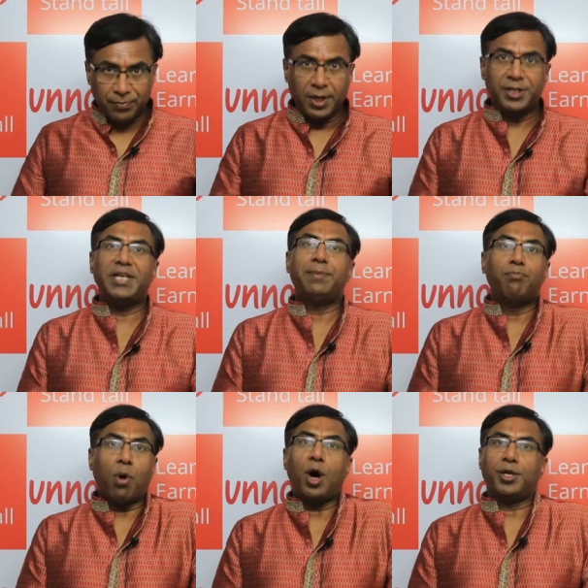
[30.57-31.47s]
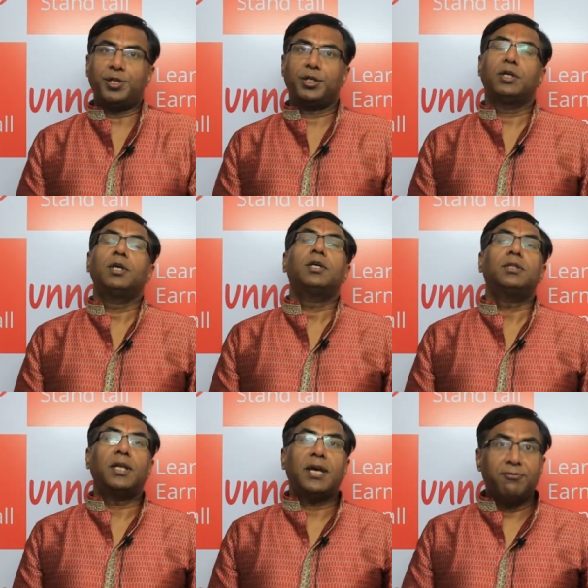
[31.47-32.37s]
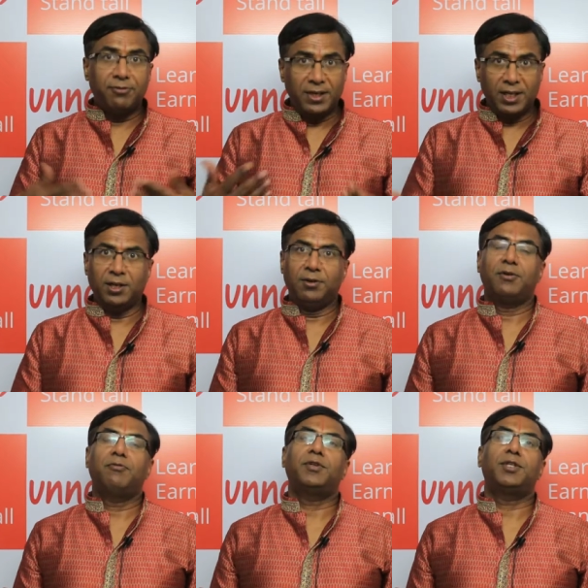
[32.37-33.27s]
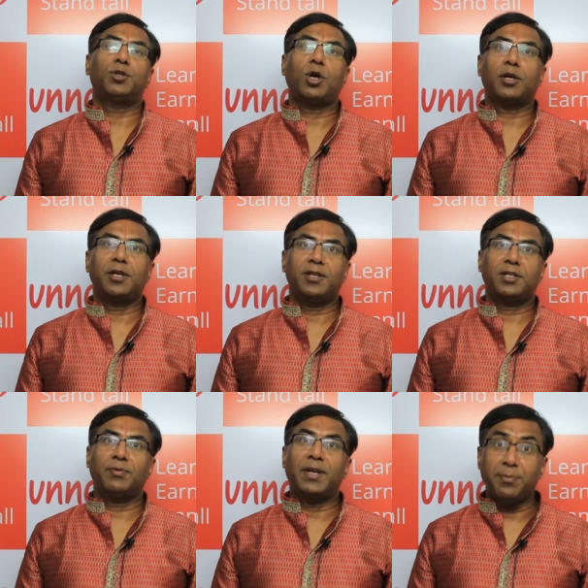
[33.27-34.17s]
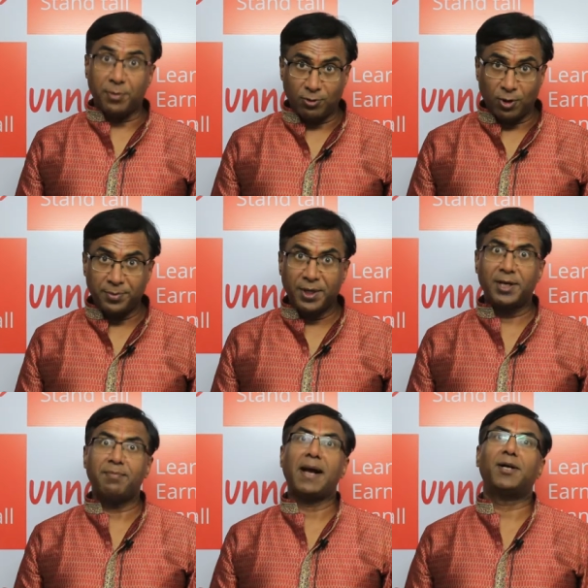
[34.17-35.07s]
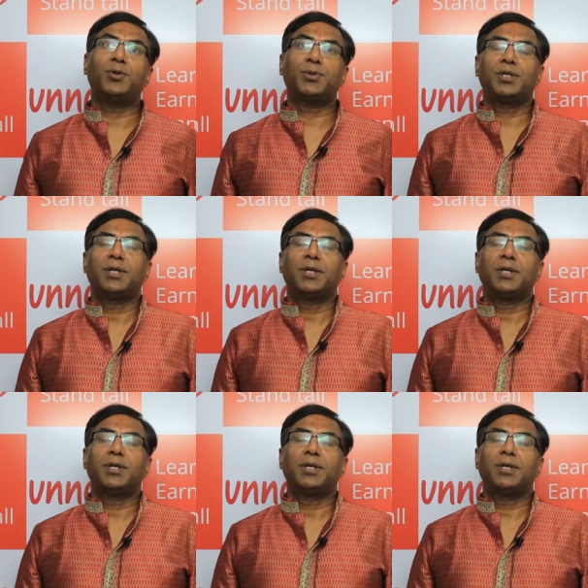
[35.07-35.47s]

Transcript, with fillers: a deep bond that I feel with this organization when I perform here in Bangalore.